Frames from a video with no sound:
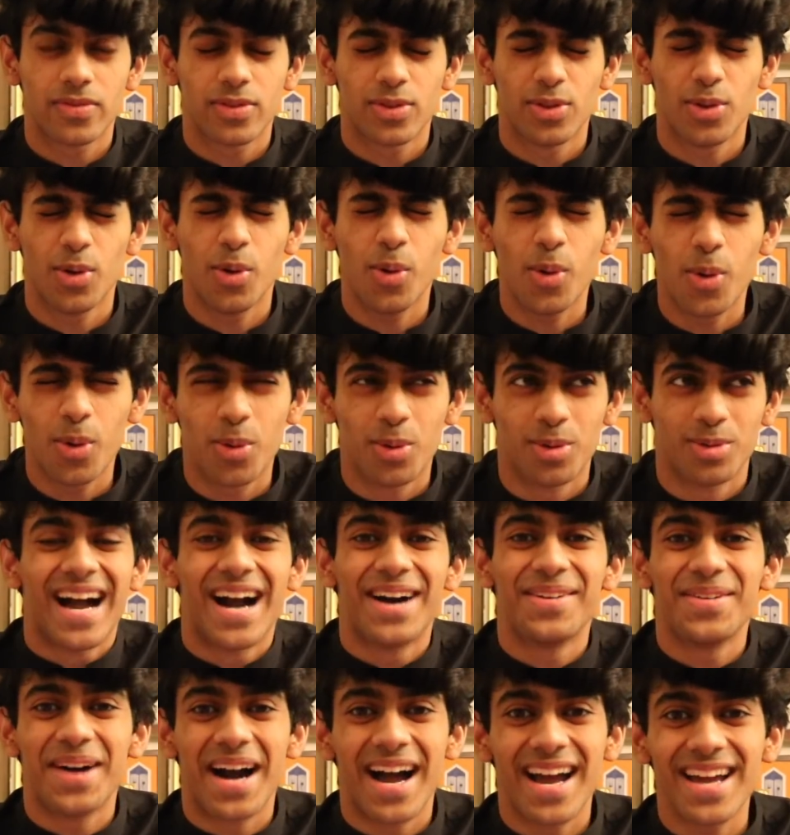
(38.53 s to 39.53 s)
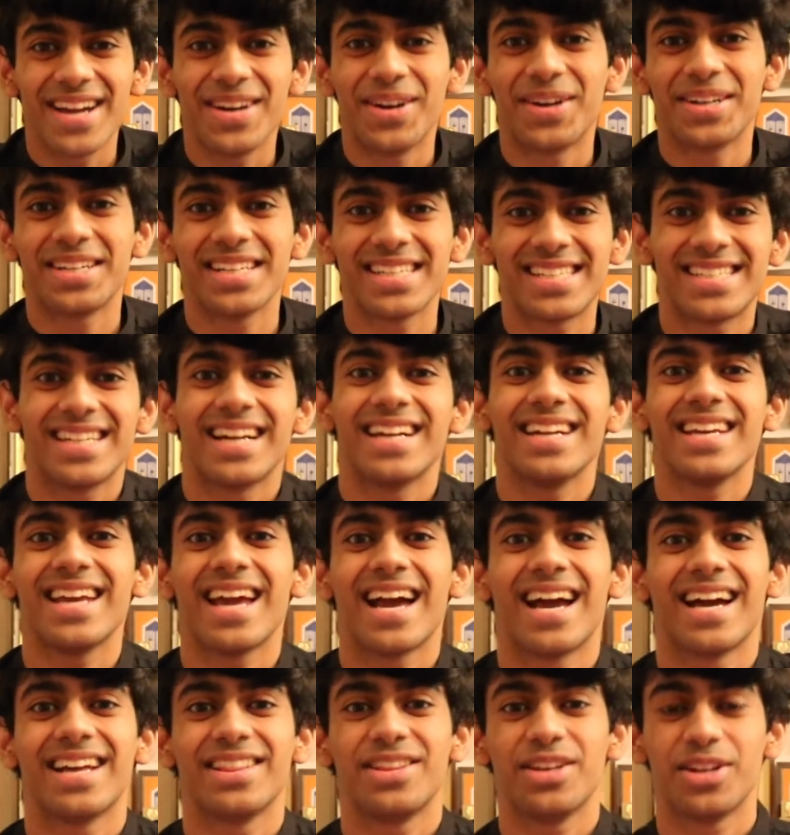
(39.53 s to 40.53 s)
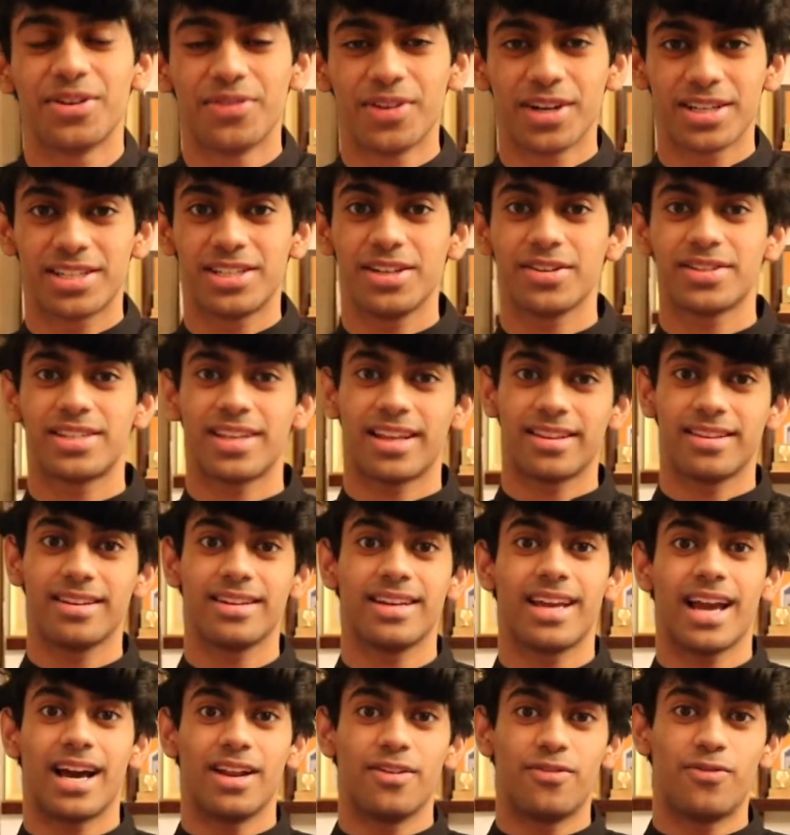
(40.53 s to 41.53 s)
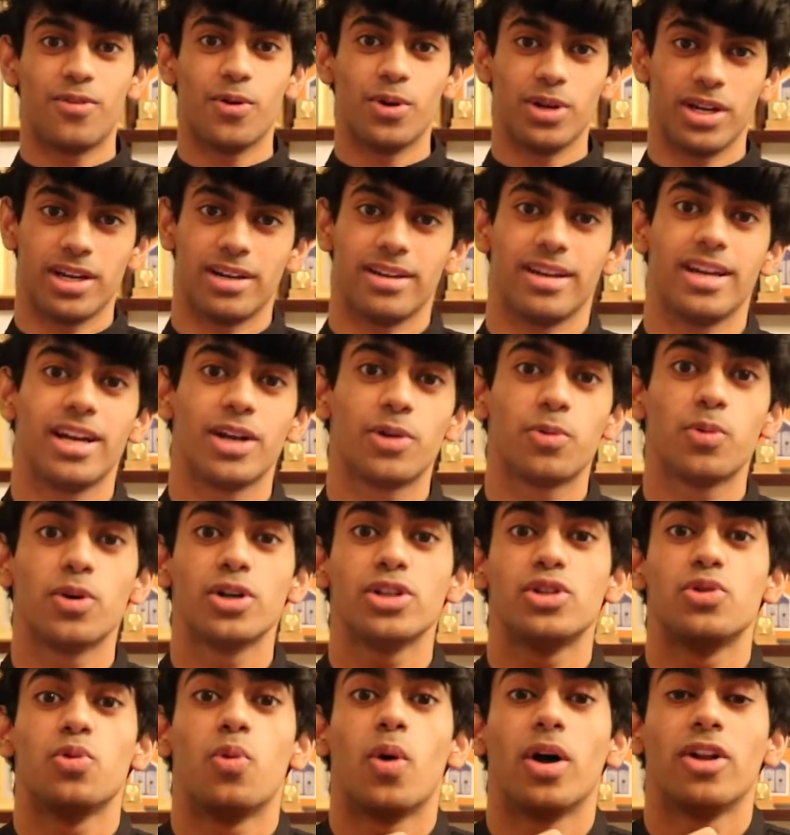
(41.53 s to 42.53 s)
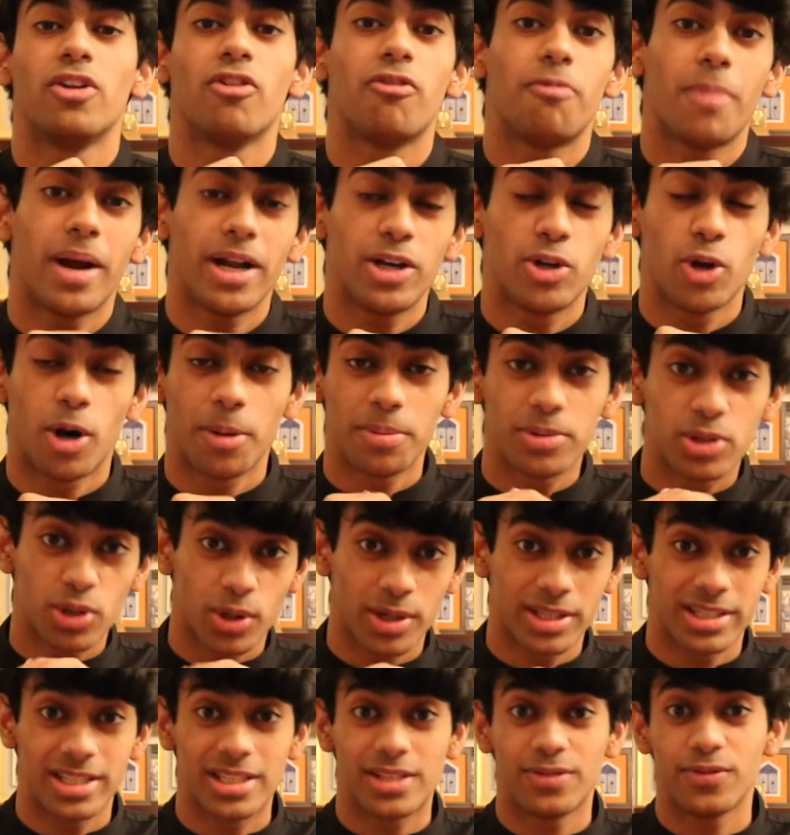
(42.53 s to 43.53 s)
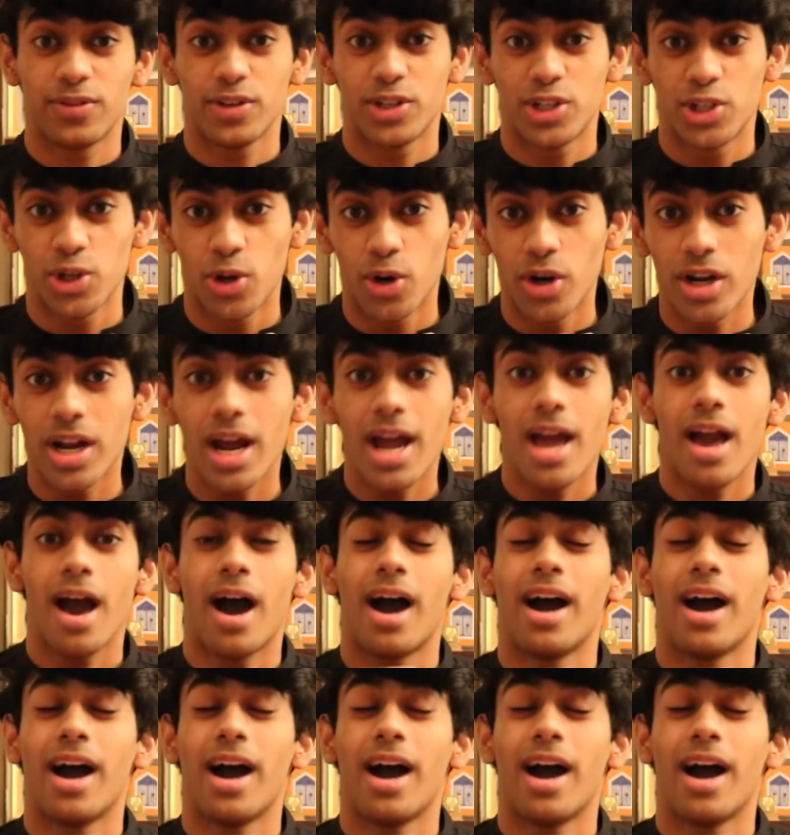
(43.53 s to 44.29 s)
No, how I got to study at the University of Southern California. It was one of my top choices for sure.